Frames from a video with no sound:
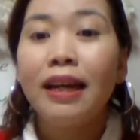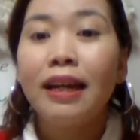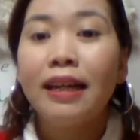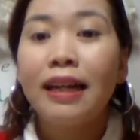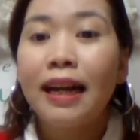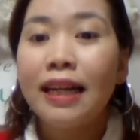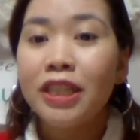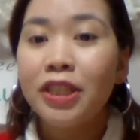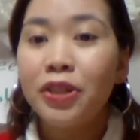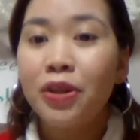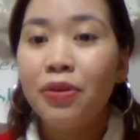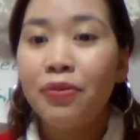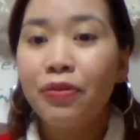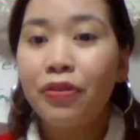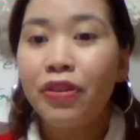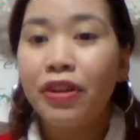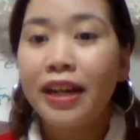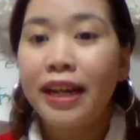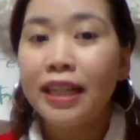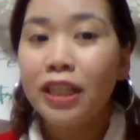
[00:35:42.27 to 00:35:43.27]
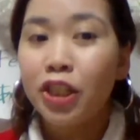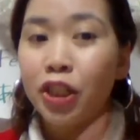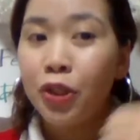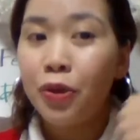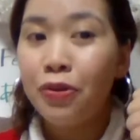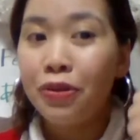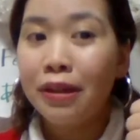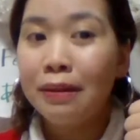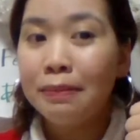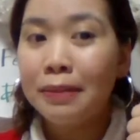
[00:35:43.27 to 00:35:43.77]
Guys, don't forget
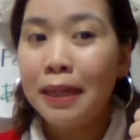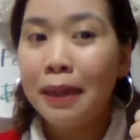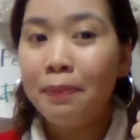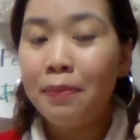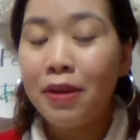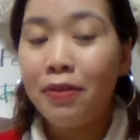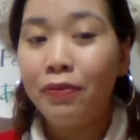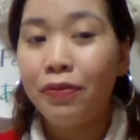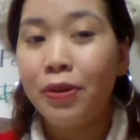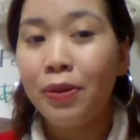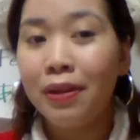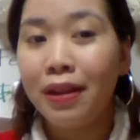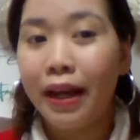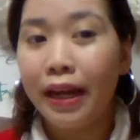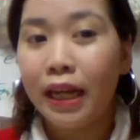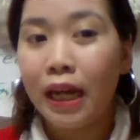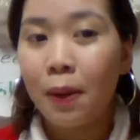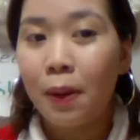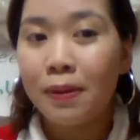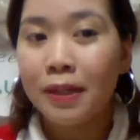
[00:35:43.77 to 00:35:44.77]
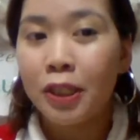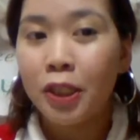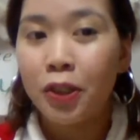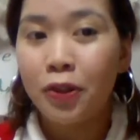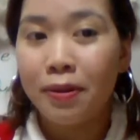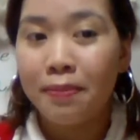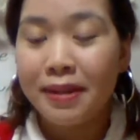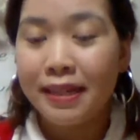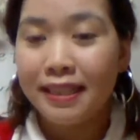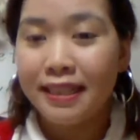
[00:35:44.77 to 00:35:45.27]
to thumbs up if you like our
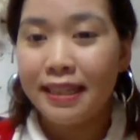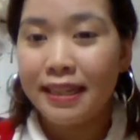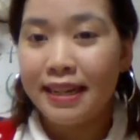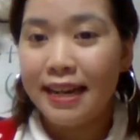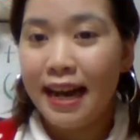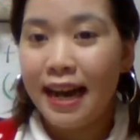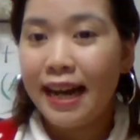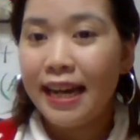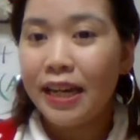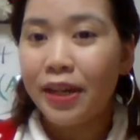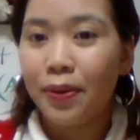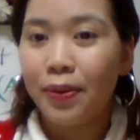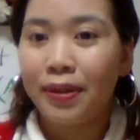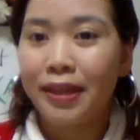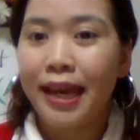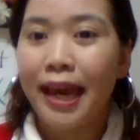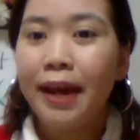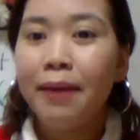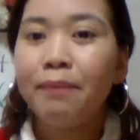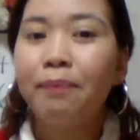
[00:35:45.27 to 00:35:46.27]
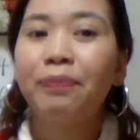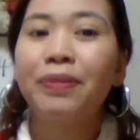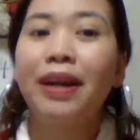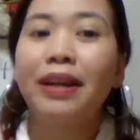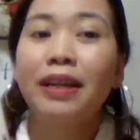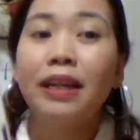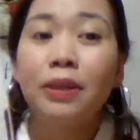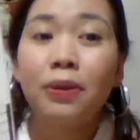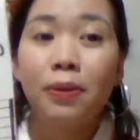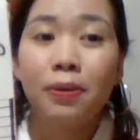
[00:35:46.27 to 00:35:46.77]
streaming tonight, okay?
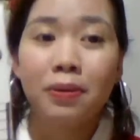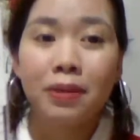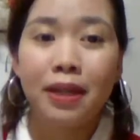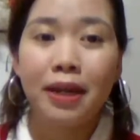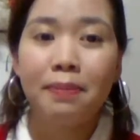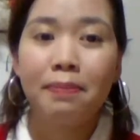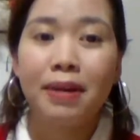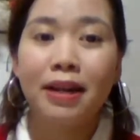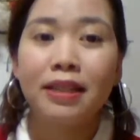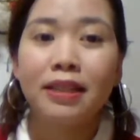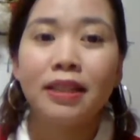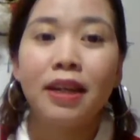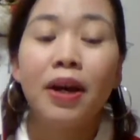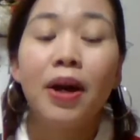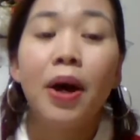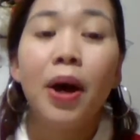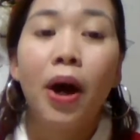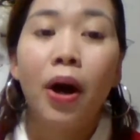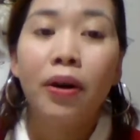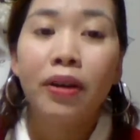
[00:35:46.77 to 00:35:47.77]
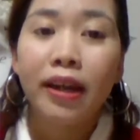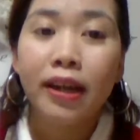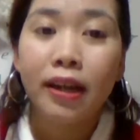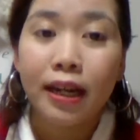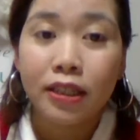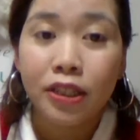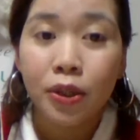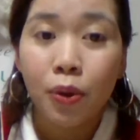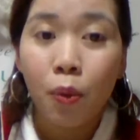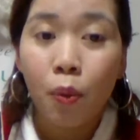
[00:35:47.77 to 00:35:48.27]
Arigatou gozaimasu. Okay,
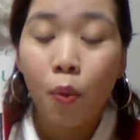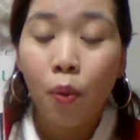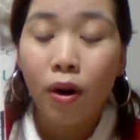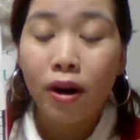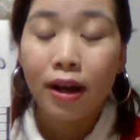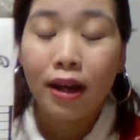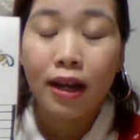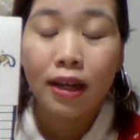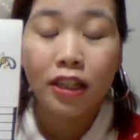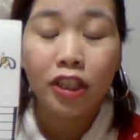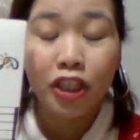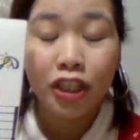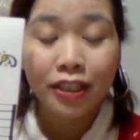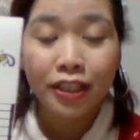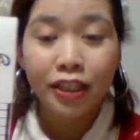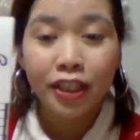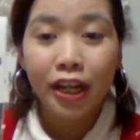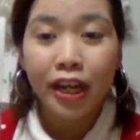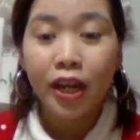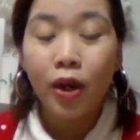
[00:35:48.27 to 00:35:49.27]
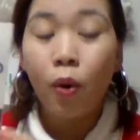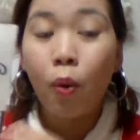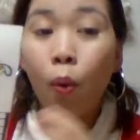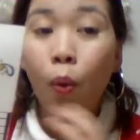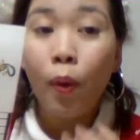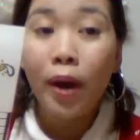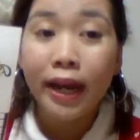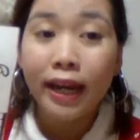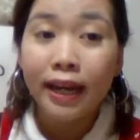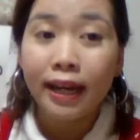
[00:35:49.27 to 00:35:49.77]
guys, so just a
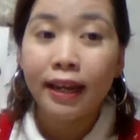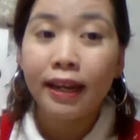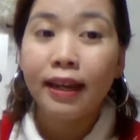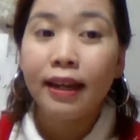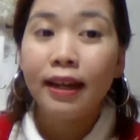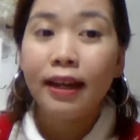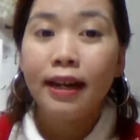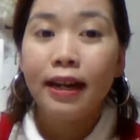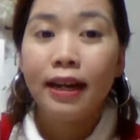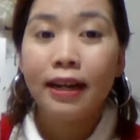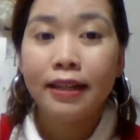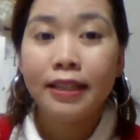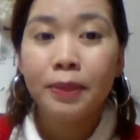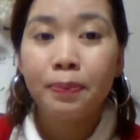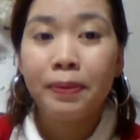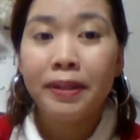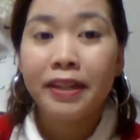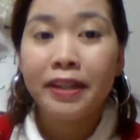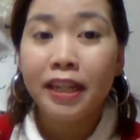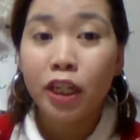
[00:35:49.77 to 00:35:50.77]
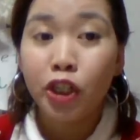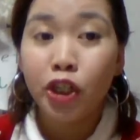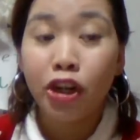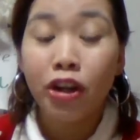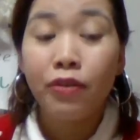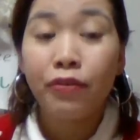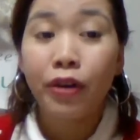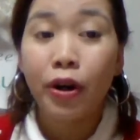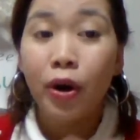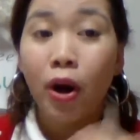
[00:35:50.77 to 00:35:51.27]
quick
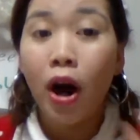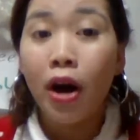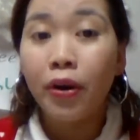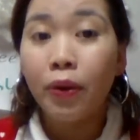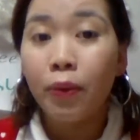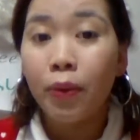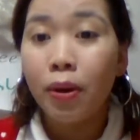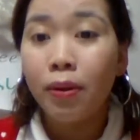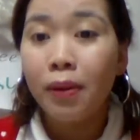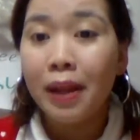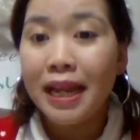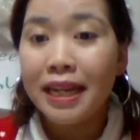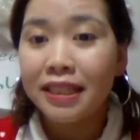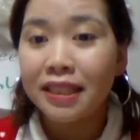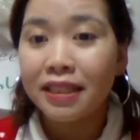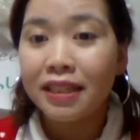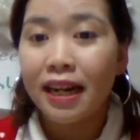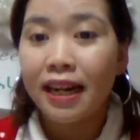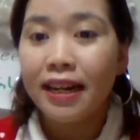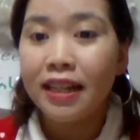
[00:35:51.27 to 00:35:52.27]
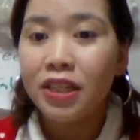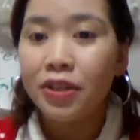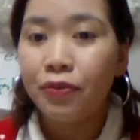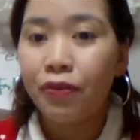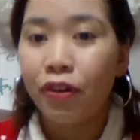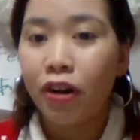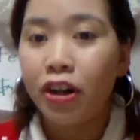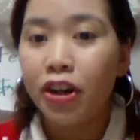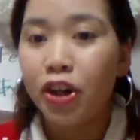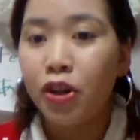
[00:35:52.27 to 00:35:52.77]
explanation of our honor roll list, guys,
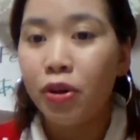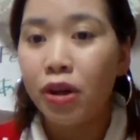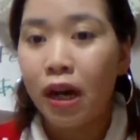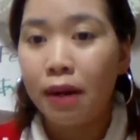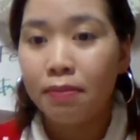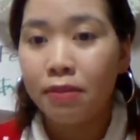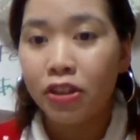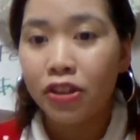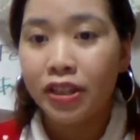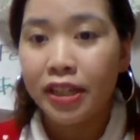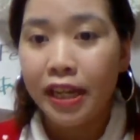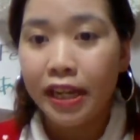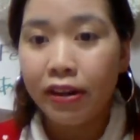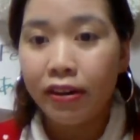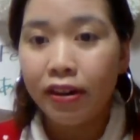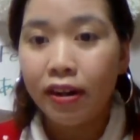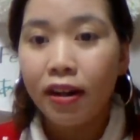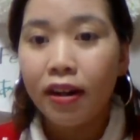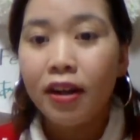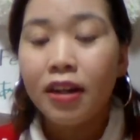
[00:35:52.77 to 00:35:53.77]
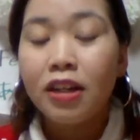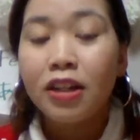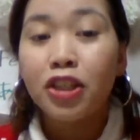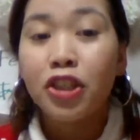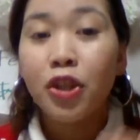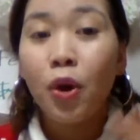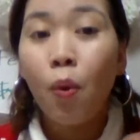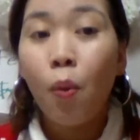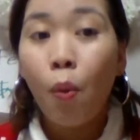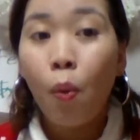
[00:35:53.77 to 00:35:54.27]
for our newcomers here.
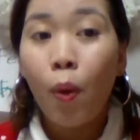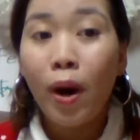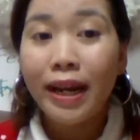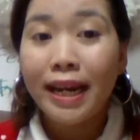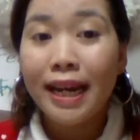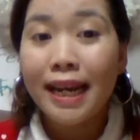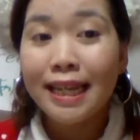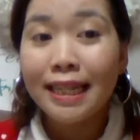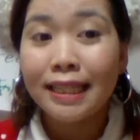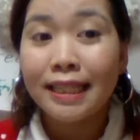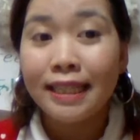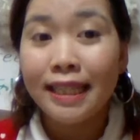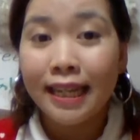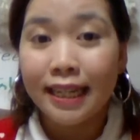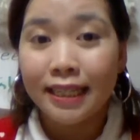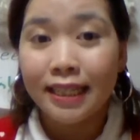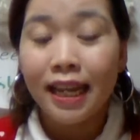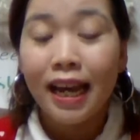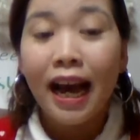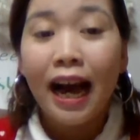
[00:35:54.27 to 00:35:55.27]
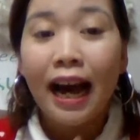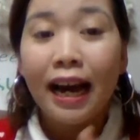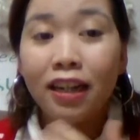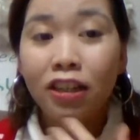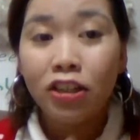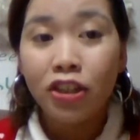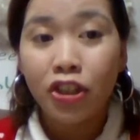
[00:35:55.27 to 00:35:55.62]
So what is this?